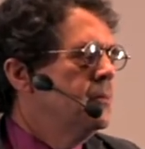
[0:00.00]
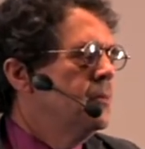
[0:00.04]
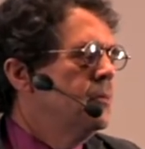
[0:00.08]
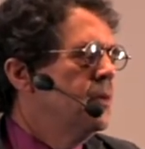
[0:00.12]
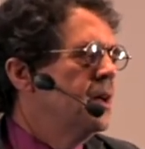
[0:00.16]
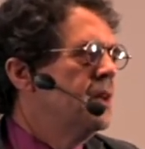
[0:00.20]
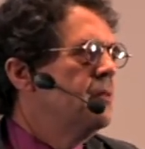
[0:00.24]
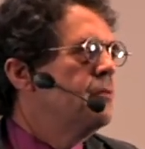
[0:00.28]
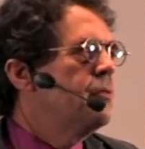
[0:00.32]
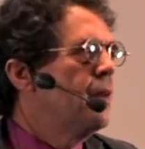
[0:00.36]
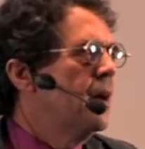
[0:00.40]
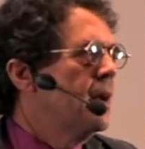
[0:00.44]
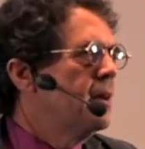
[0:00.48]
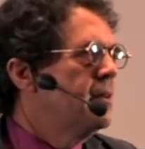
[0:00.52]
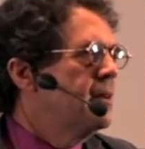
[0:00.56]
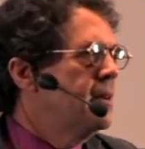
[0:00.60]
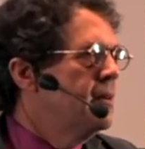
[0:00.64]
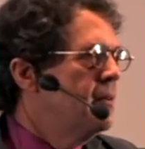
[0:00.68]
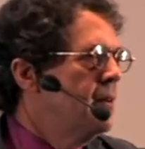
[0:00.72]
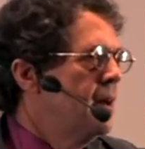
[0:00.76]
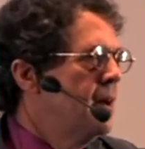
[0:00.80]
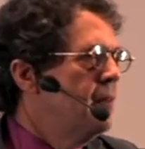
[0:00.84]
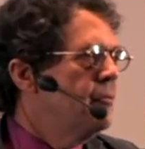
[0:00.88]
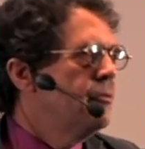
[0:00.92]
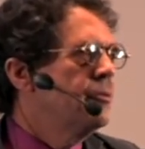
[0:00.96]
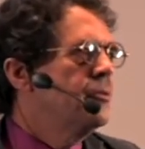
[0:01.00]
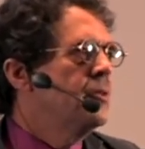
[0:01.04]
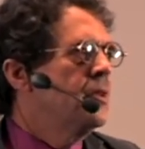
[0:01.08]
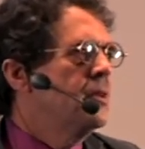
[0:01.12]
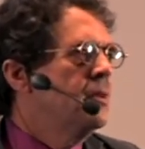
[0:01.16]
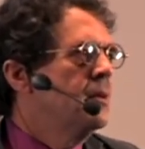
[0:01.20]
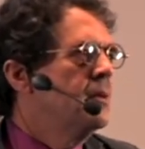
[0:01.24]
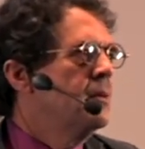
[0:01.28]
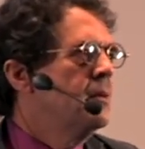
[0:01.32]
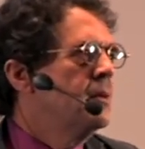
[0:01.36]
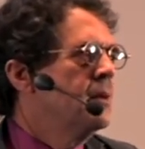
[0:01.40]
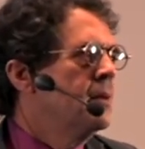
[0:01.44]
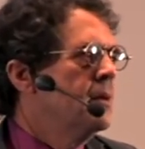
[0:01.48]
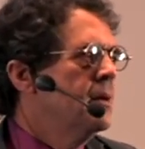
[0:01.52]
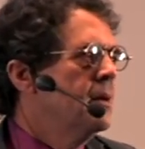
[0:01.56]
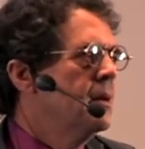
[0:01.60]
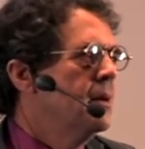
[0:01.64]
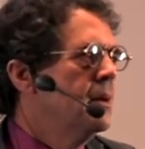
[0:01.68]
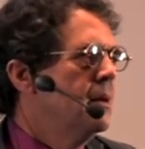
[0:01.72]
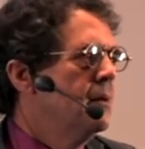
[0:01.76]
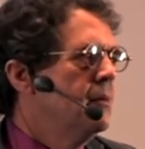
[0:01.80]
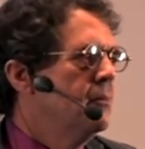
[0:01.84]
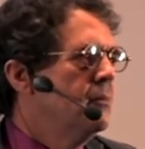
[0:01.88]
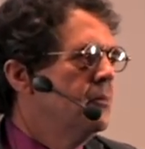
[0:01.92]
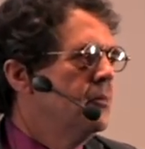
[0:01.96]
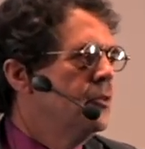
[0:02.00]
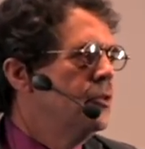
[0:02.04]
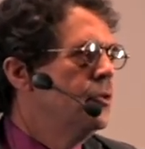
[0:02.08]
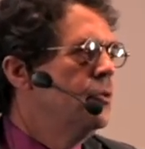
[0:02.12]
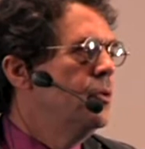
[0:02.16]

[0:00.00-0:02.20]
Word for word: when he finally left uh,